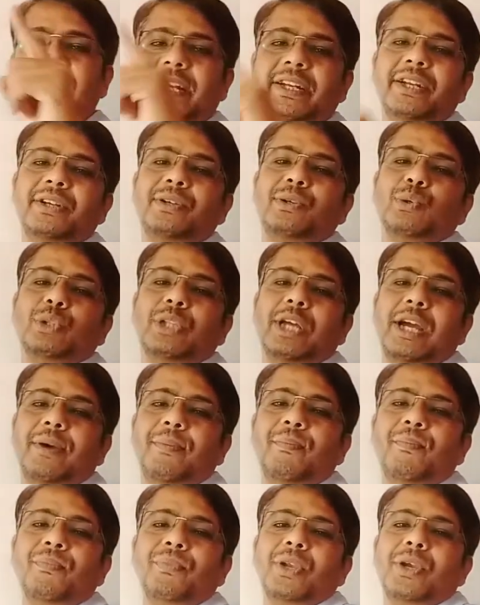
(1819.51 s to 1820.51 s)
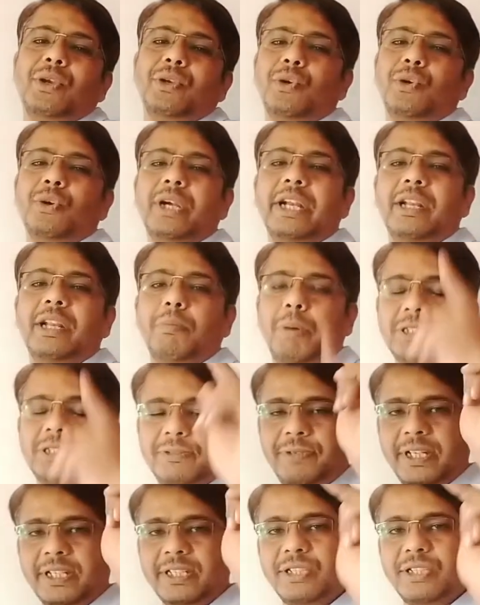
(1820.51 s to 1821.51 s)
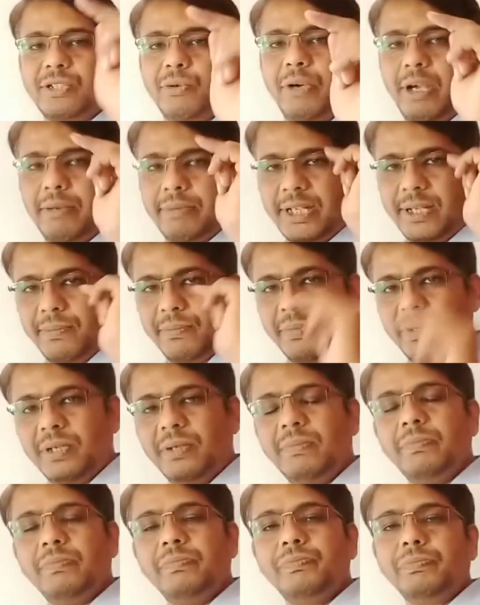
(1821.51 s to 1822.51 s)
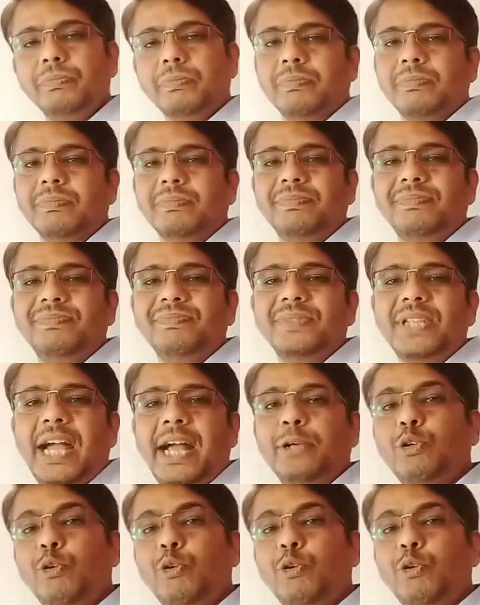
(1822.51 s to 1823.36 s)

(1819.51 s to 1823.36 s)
and if 1 is added to them, you get a perfect square number.